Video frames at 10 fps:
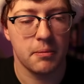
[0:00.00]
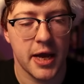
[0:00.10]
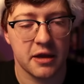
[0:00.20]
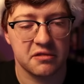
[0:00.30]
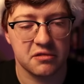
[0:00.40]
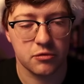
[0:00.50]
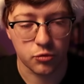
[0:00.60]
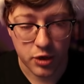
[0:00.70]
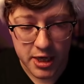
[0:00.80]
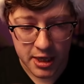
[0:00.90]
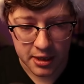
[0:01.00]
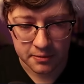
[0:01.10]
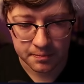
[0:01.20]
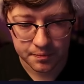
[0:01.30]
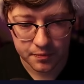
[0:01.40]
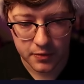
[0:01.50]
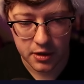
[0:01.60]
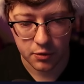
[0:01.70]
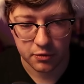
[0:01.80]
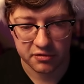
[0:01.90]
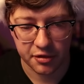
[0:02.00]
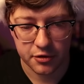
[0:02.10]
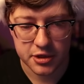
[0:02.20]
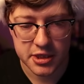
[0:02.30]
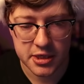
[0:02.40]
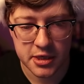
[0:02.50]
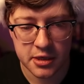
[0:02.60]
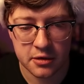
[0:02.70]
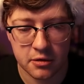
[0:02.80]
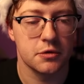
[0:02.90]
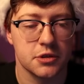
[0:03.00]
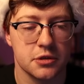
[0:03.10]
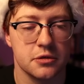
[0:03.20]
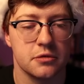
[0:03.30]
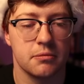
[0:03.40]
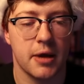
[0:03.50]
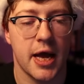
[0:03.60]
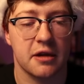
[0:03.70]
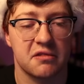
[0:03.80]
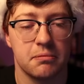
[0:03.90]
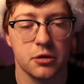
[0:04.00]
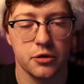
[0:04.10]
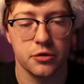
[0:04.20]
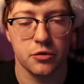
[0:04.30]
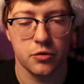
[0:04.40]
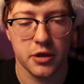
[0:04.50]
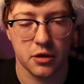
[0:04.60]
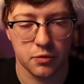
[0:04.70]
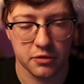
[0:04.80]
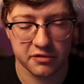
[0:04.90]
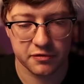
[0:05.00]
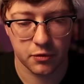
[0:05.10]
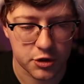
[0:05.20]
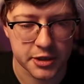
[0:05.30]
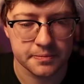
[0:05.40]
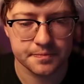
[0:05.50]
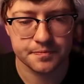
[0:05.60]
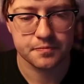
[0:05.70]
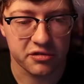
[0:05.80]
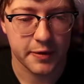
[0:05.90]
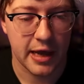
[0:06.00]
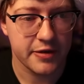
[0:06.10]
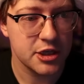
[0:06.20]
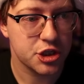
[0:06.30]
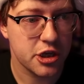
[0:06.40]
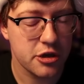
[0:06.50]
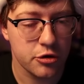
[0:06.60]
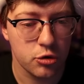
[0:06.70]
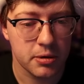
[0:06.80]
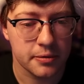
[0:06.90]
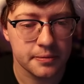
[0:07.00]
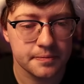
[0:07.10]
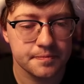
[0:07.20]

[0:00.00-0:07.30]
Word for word: Max green equals 13. And we'll do max blue equals 14. Cool, so we have each cube.